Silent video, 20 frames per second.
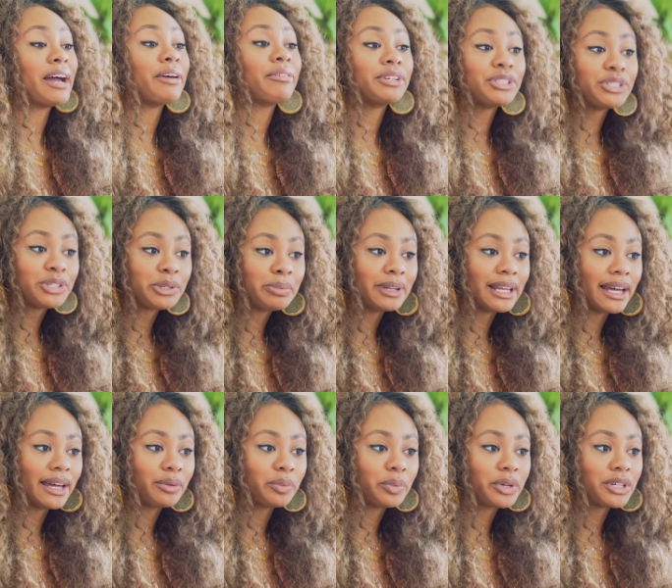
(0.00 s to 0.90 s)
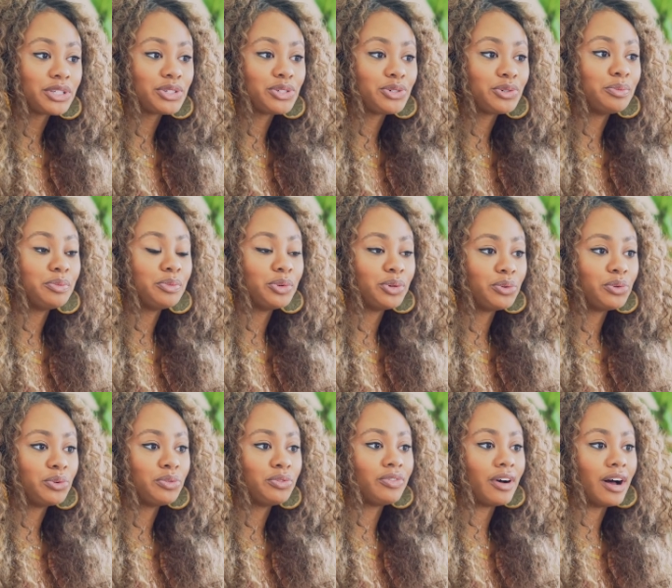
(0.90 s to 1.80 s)
original plan was to
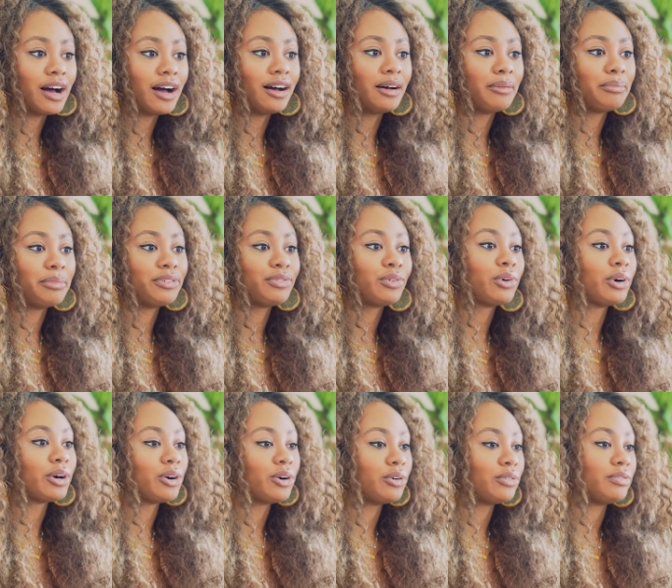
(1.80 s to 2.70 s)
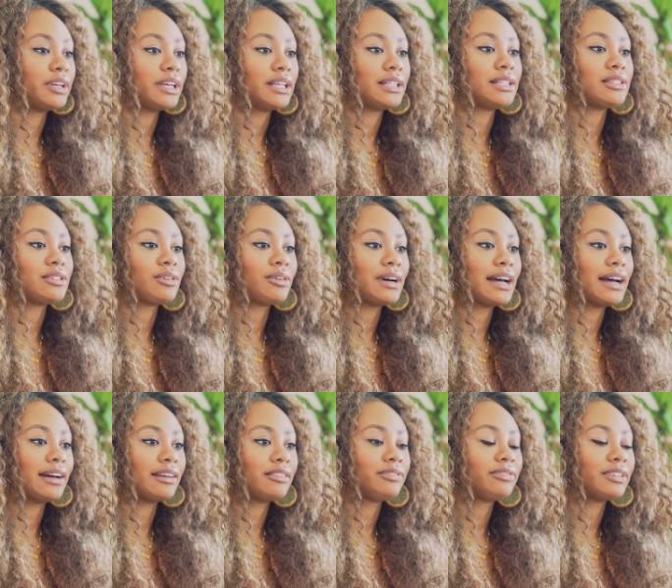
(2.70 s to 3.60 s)
move um, before COVID, so I had
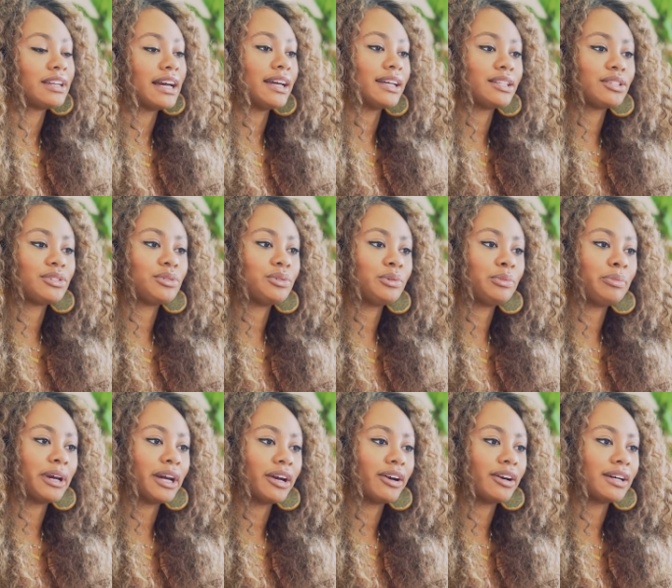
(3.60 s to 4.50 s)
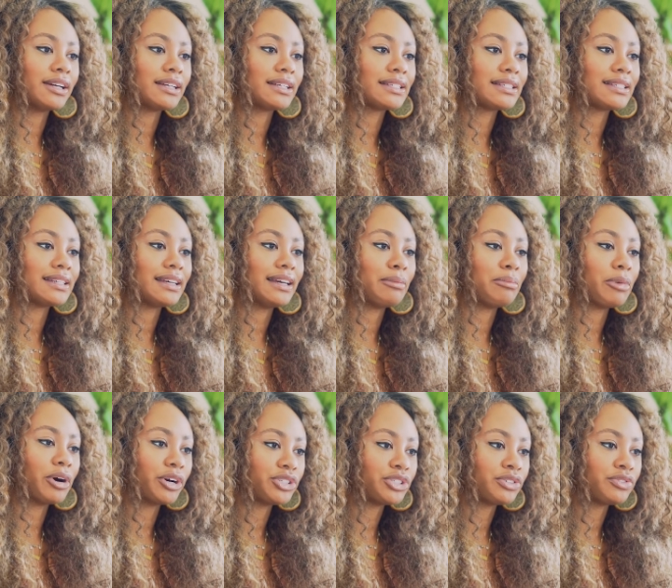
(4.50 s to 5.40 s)
a flight to Paris
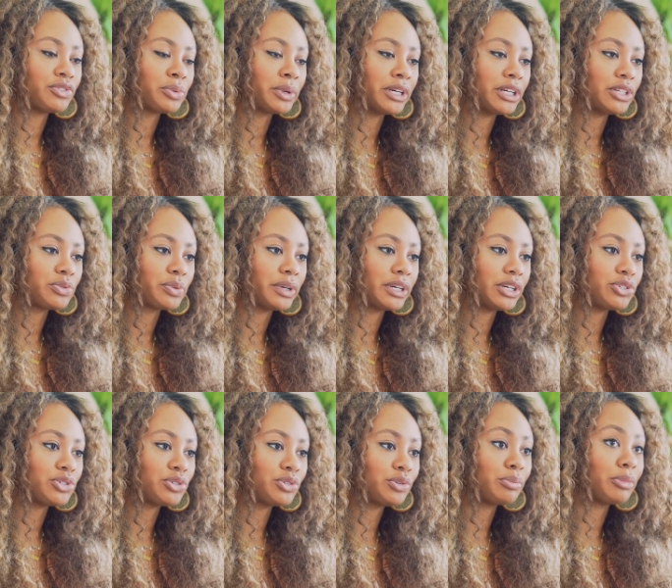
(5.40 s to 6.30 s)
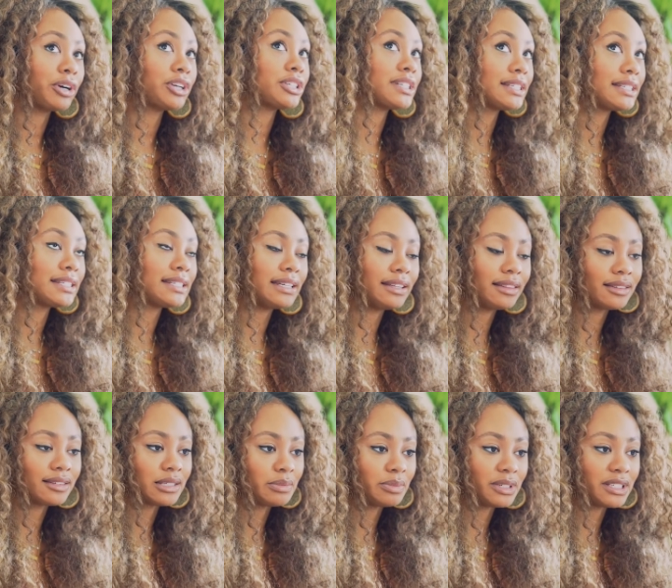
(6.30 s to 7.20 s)
March of 2022, March 16th
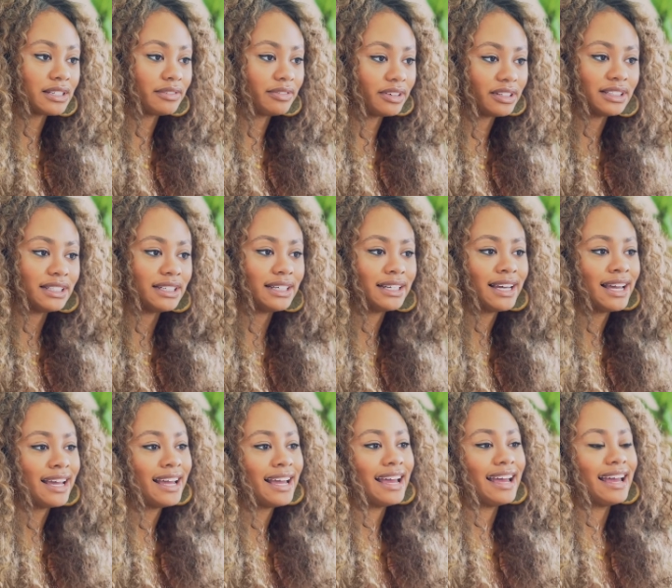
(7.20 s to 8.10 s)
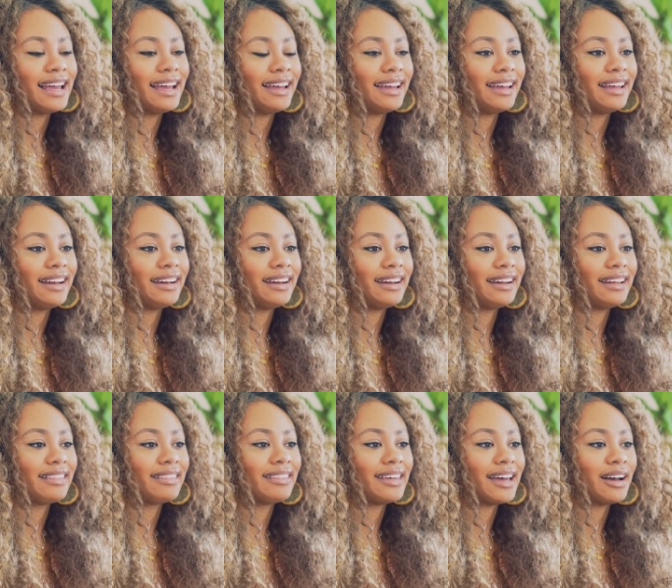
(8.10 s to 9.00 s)
specifically, and
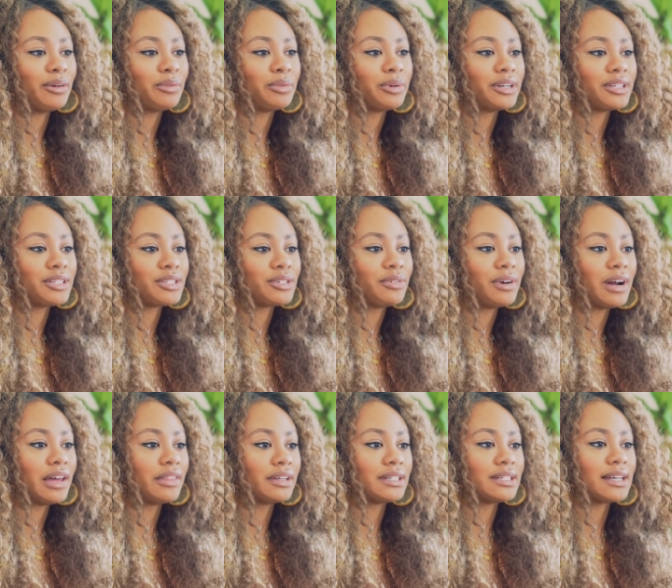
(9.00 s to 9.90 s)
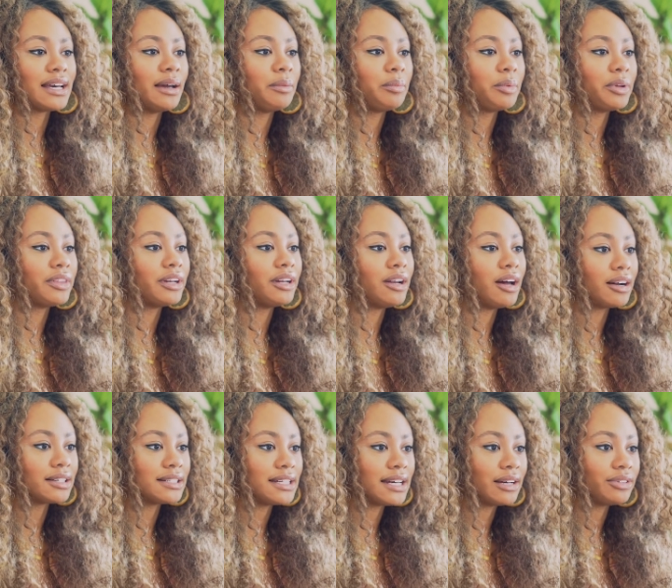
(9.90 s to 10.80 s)
that was around the time when the
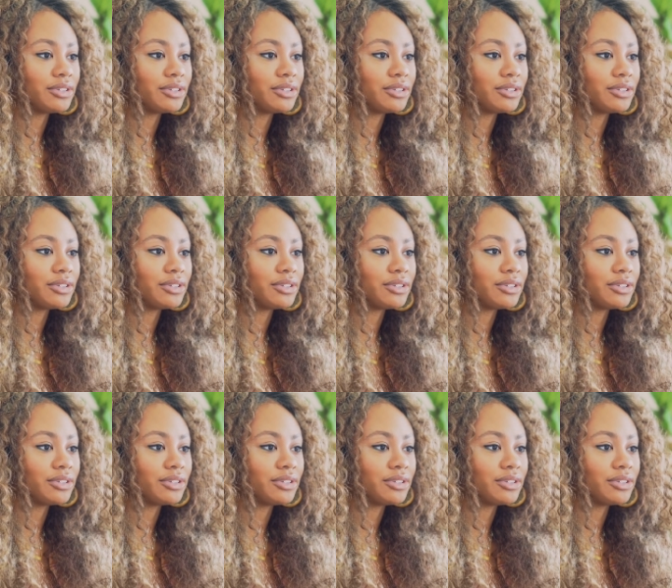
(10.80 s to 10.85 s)
lockdown